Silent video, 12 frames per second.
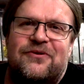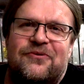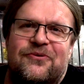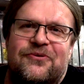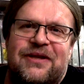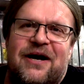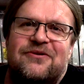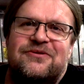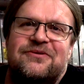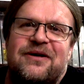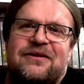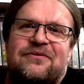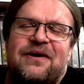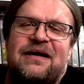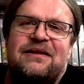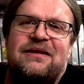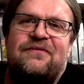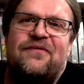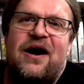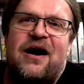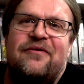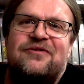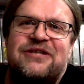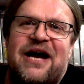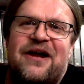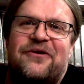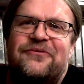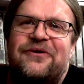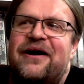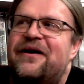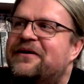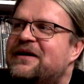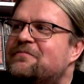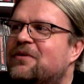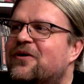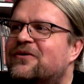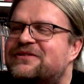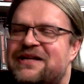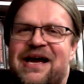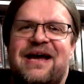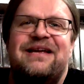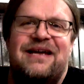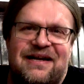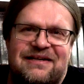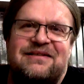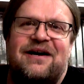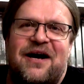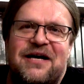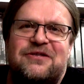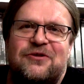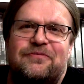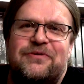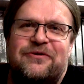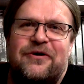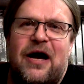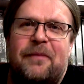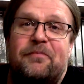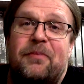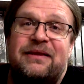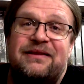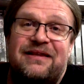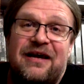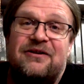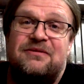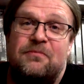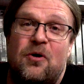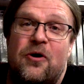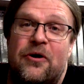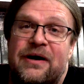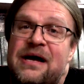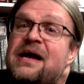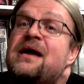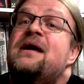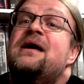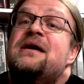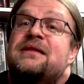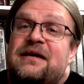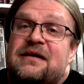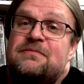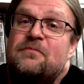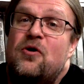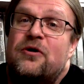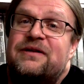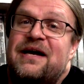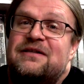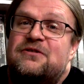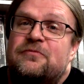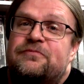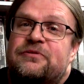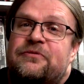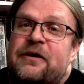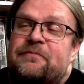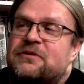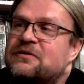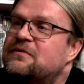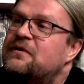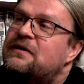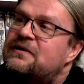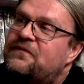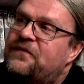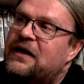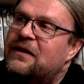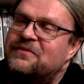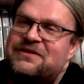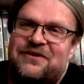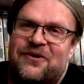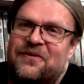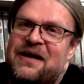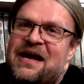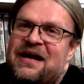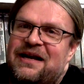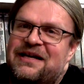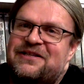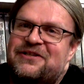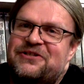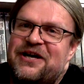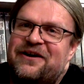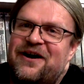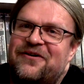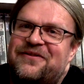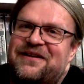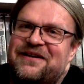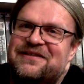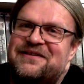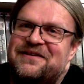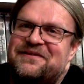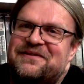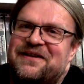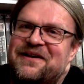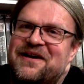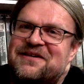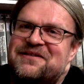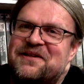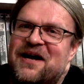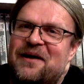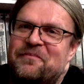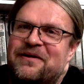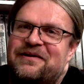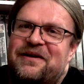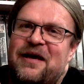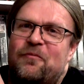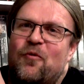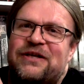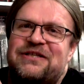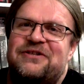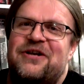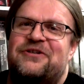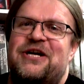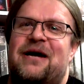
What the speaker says: 2025 January box. Yes, I subscribe, but there's more. There's more than subscription films, so let's check out this the next time. Keep watching the